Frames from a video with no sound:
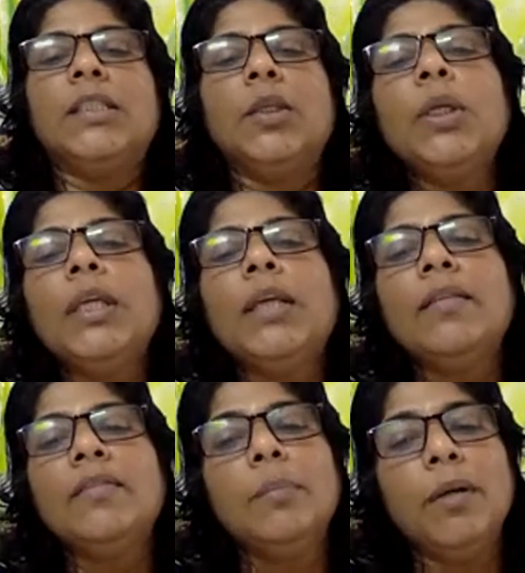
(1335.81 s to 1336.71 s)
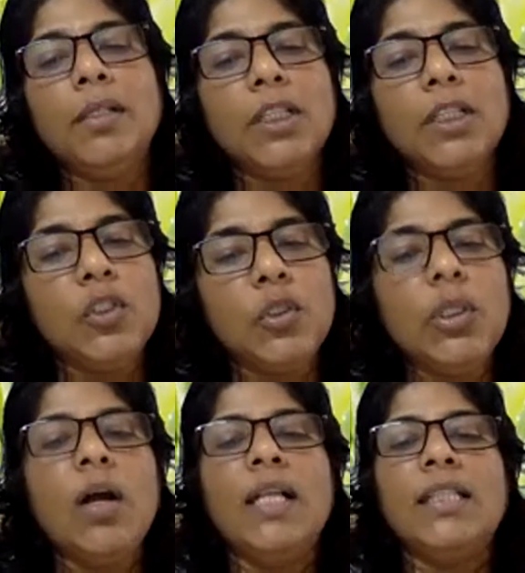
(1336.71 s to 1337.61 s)
So here, if the person know the
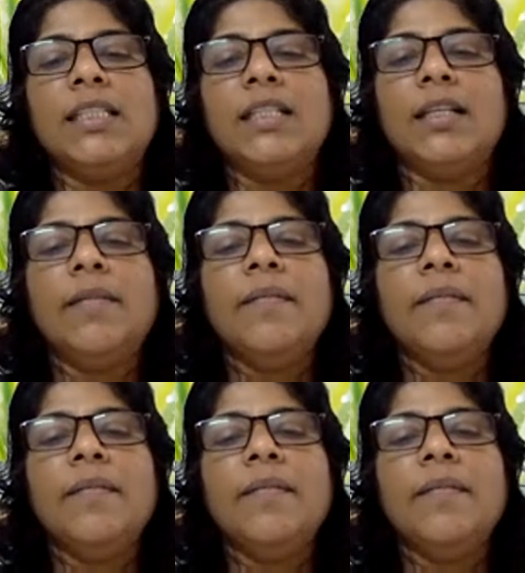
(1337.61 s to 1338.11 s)
answer,